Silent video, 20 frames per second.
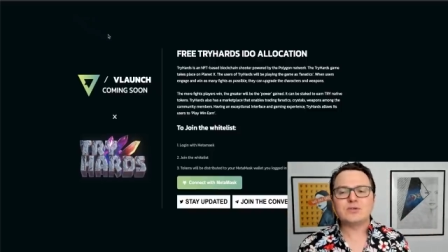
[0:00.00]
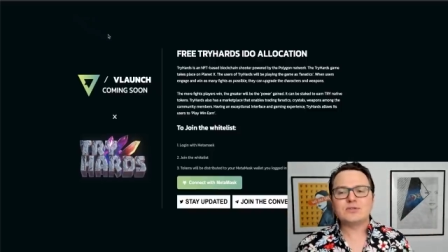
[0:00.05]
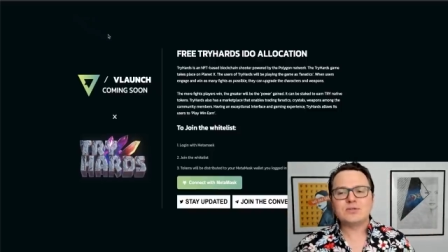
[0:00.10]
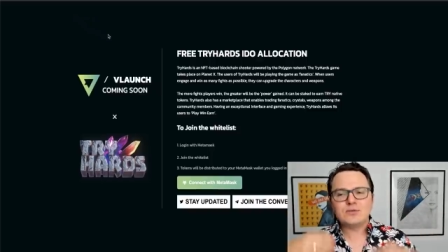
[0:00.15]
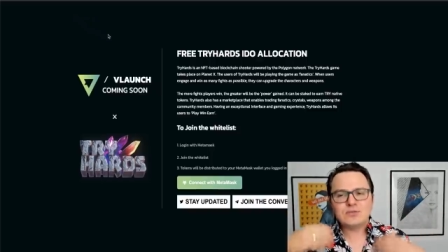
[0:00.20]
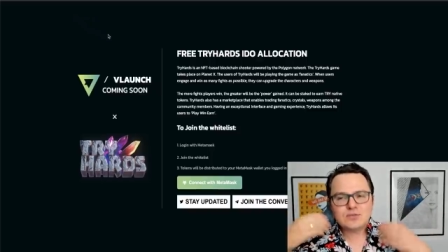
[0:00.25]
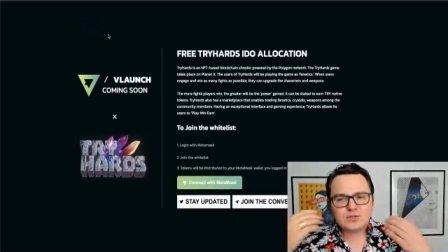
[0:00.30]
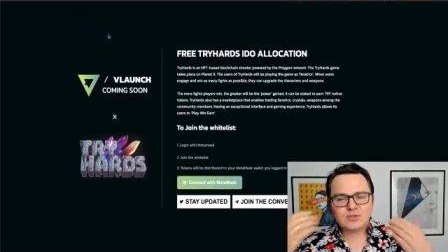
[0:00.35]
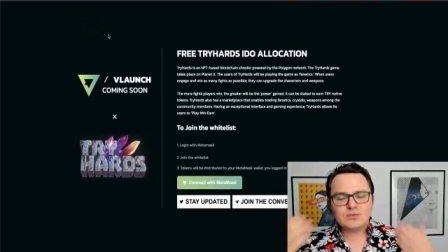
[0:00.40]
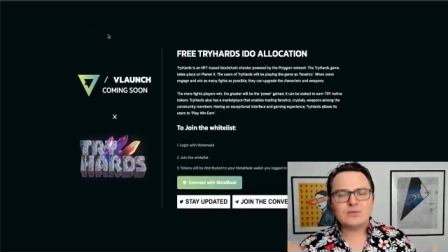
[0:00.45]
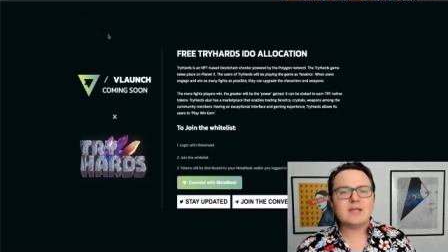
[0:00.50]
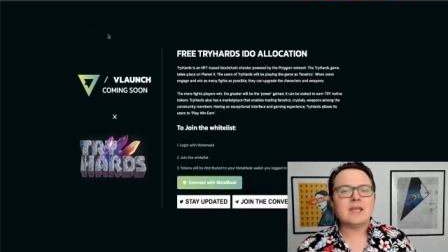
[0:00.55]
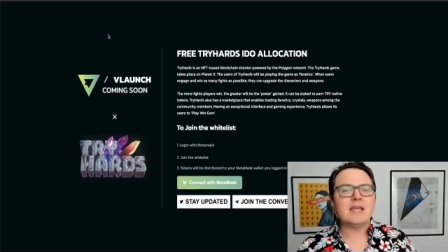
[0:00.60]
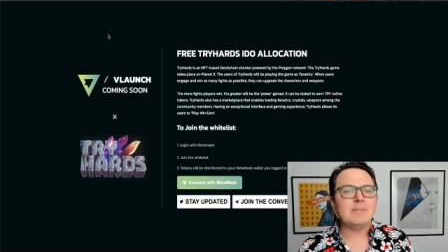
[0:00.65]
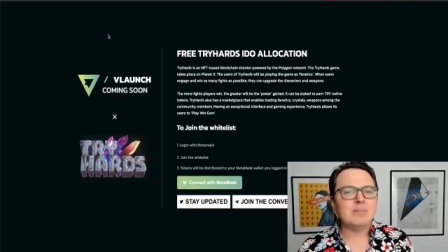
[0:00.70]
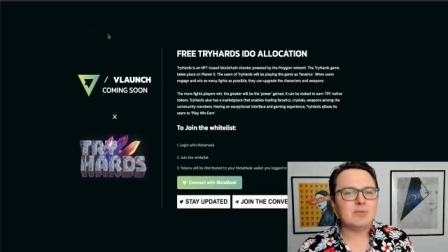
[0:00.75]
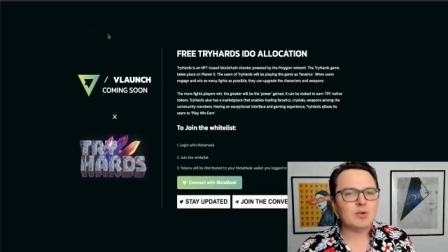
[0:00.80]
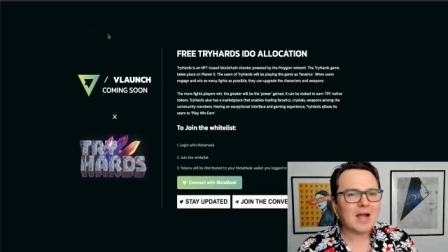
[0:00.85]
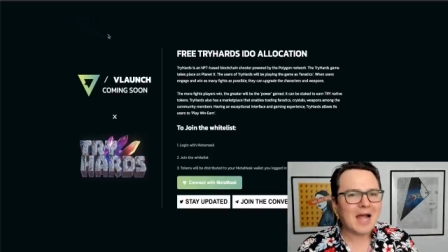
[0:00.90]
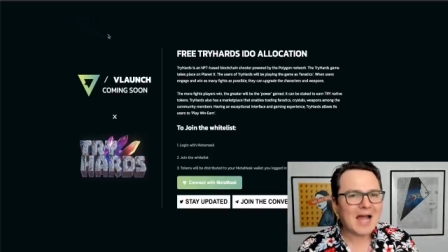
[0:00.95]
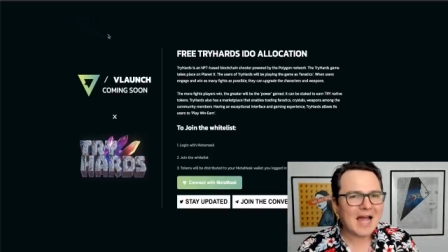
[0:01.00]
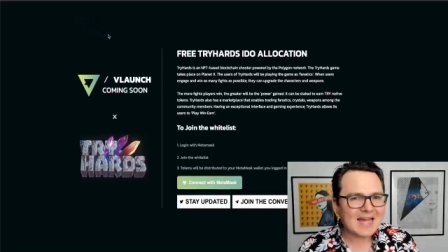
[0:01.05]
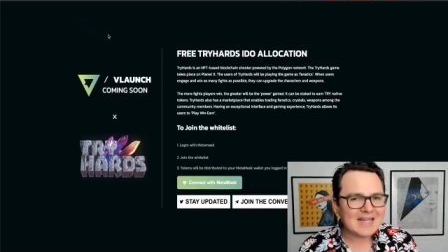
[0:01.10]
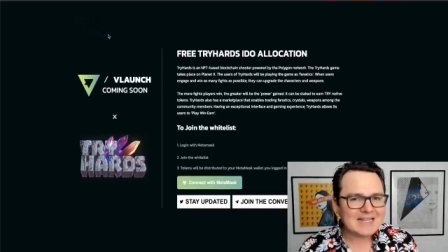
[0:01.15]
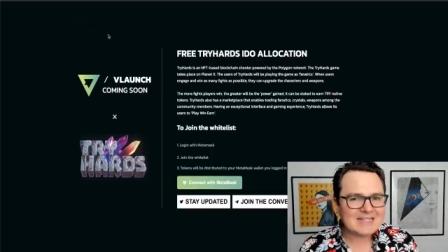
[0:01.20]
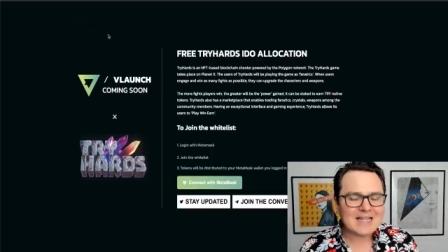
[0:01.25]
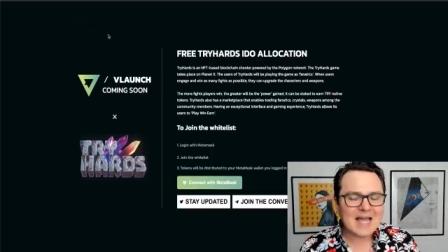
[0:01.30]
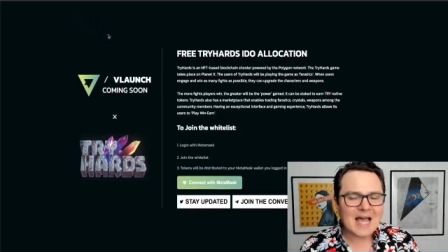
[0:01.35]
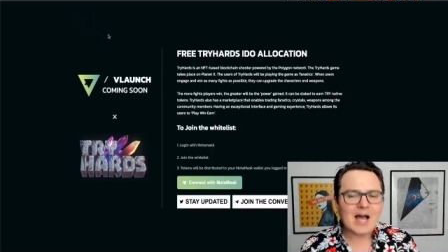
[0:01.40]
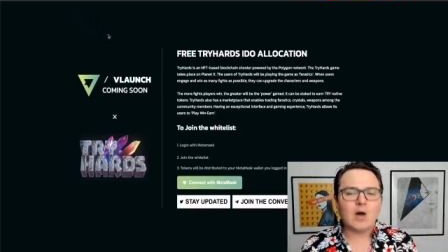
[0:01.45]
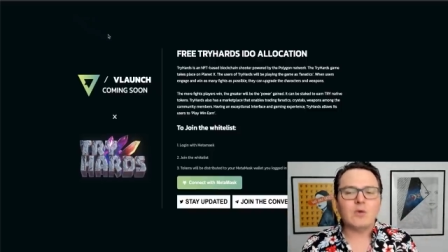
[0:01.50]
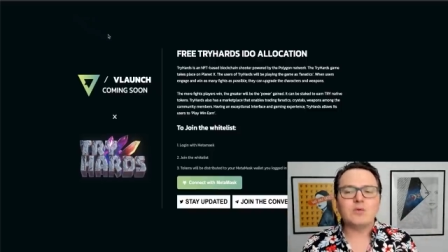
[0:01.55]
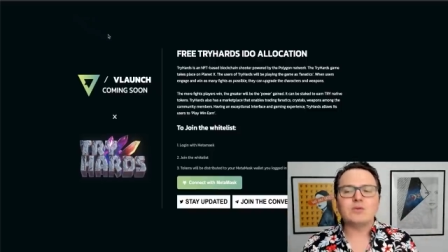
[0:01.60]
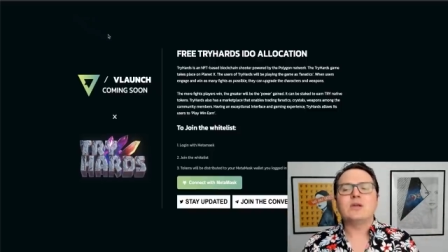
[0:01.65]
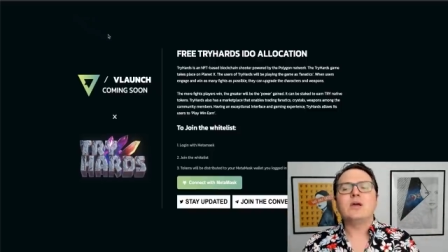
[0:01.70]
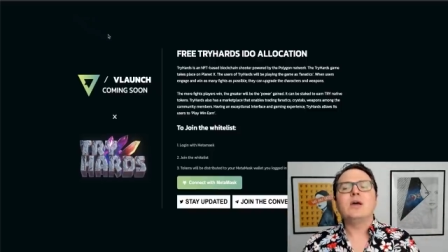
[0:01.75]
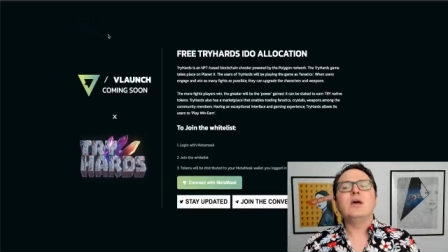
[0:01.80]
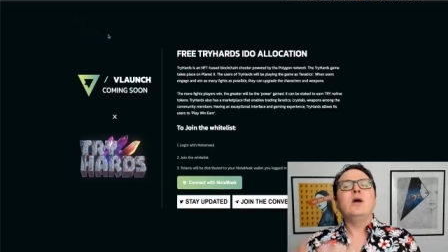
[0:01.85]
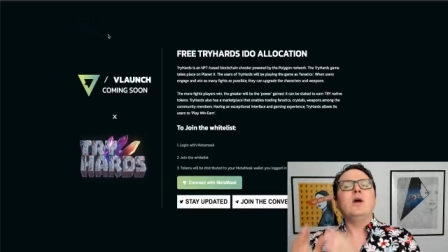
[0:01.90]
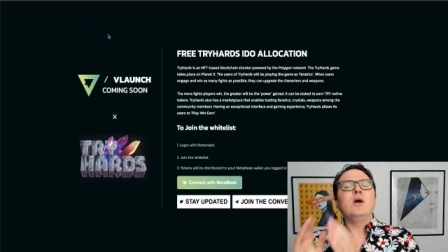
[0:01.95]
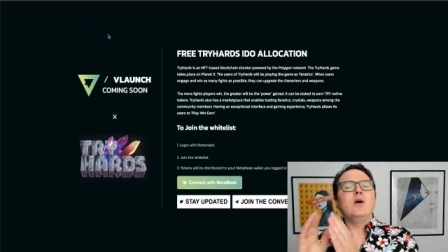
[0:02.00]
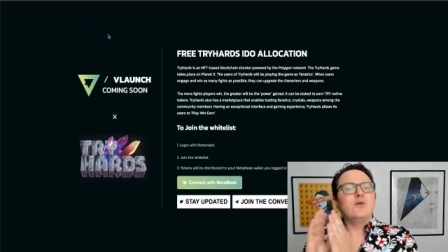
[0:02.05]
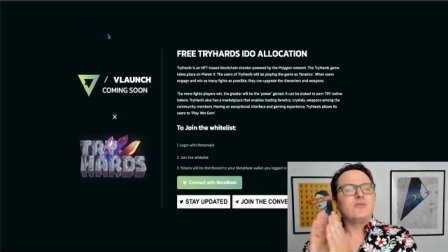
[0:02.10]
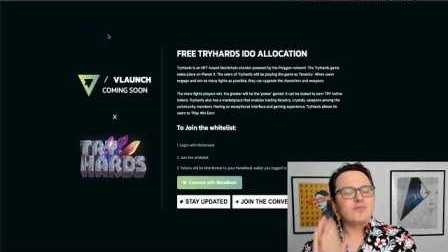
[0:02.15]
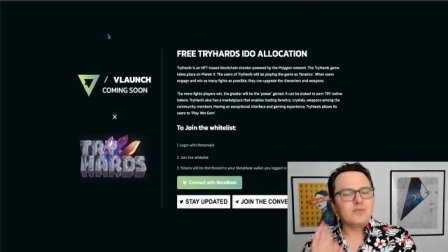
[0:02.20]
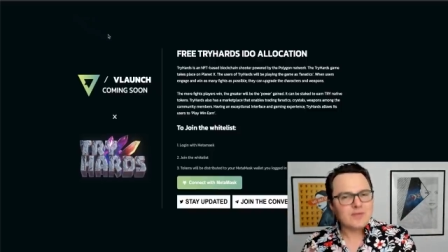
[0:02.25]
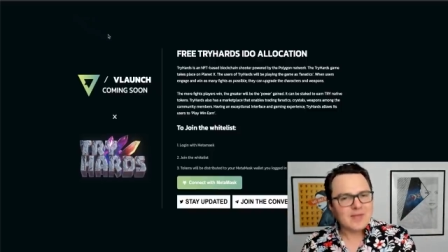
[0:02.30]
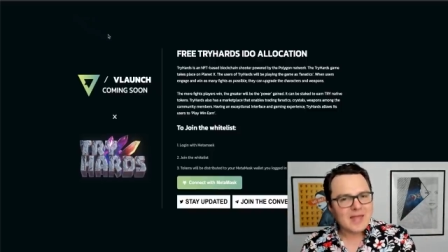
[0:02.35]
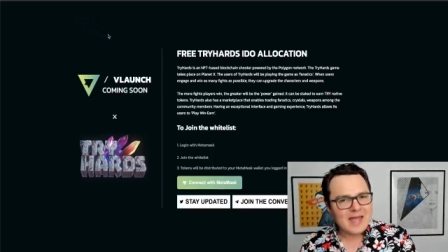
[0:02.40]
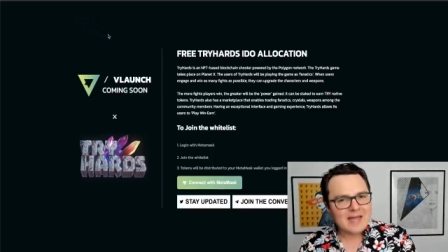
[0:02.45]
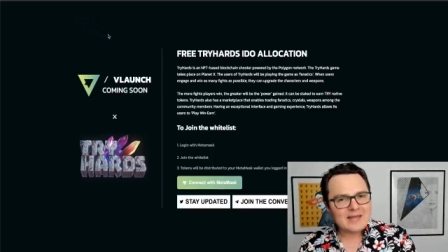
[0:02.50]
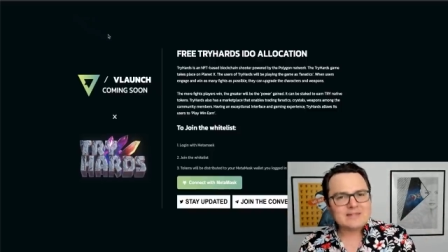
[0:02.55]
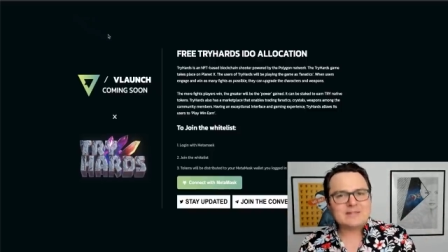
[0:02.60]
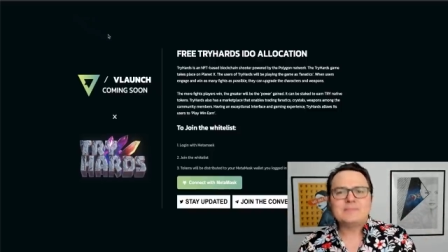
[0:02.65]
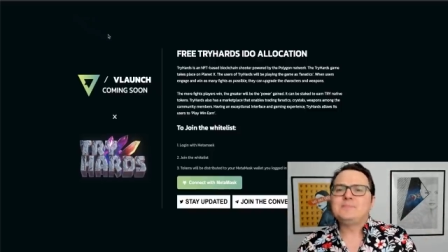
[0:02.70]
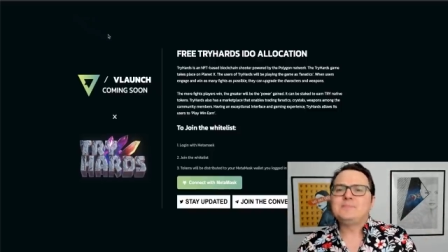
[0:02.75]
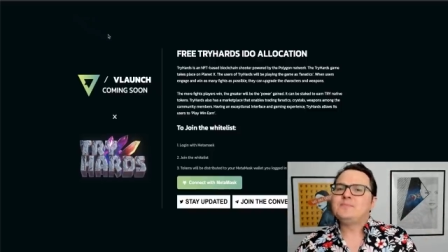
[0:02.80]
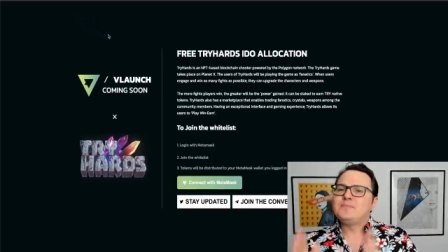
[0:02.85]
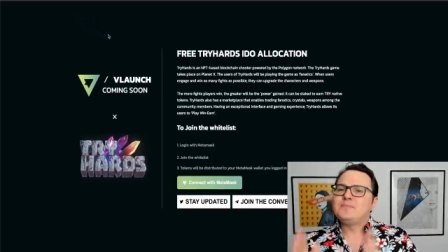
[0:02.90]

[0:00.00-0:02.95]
So do keep your eyes out for that.